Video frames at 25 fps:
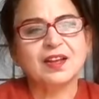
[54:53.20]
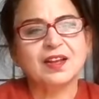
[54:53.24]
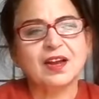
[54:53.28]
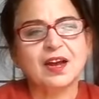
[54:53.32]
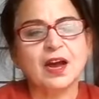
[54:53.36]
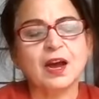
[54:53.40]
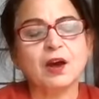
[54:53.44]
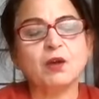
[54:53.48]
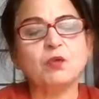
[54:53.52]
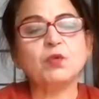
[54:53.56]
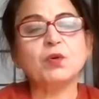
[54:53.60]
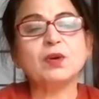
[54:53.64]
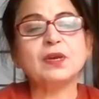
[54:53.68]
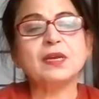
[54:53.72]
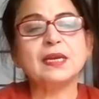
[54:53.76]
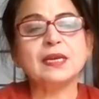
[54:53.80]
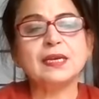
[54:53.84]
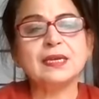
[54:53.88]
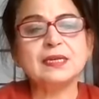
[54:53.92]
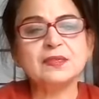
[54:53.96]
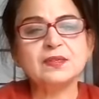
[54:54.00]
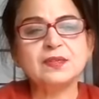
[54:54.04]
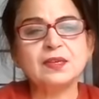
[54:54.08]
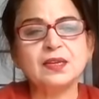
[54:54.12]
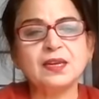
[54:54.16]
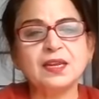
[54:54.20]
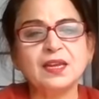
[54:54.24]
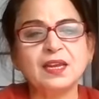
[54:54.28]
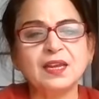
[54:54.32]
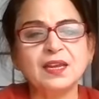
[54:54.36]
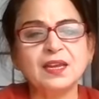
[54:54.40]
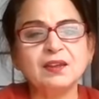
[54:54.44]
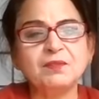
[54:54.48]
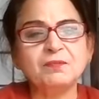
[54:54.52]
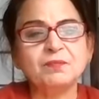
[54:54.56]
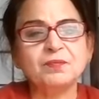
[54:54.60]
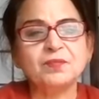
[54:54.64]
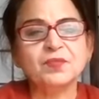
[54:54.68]
how easily
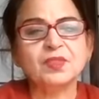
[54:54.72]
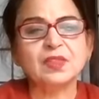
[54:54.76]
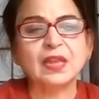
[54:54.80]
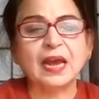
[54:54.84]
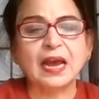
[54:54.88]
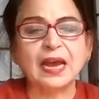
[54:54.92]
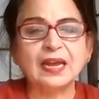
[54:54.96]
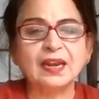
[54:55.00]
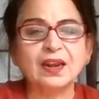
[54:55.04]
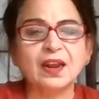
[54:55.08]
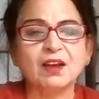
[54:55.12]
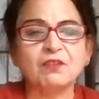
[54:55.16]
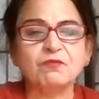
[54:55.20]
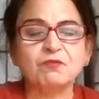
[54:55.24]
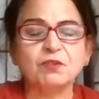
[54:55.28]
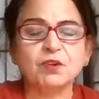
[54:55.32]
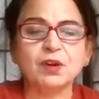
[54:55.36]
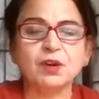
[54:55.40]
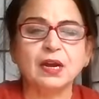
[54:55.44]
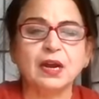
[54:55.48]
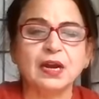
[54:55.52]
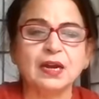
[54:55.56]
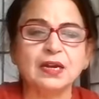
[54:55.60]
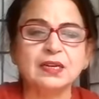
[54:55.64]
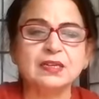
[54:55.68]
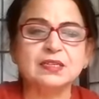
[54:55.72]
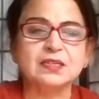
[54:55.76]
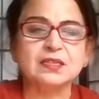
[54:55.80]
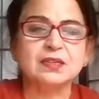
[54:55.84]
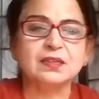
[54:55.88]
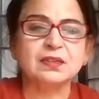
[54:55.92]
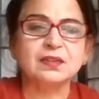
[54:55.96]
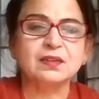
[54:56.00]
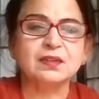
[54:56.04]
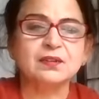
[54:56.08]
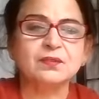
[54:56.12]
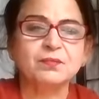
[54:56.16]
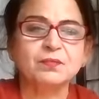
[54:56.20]
Tara forgot
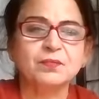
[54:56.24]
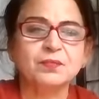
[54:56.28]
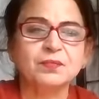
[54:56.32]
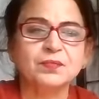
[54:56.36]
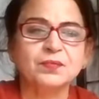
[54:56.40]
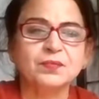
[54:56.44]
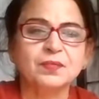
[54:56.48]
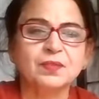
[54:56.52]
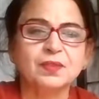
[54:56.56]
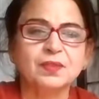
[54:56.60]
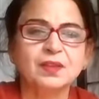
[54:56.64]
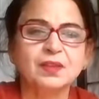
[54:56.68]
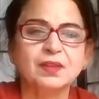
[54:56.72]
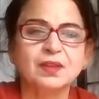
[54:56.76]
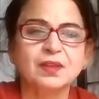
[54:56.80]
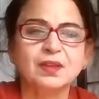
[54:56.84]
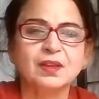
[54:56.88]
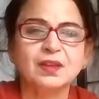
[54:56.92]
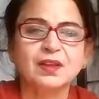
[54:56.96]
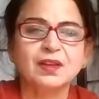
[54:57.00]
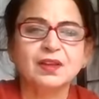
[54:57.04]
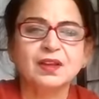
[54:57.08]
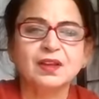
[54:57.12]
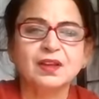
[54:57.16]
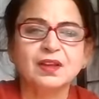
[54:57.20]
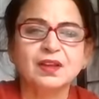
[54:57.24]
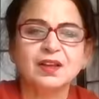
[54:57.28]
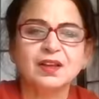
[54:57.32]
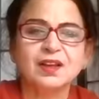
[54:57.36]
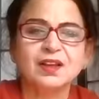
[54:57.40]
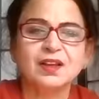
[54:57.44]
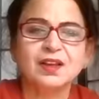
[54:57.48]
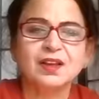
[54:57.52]
I was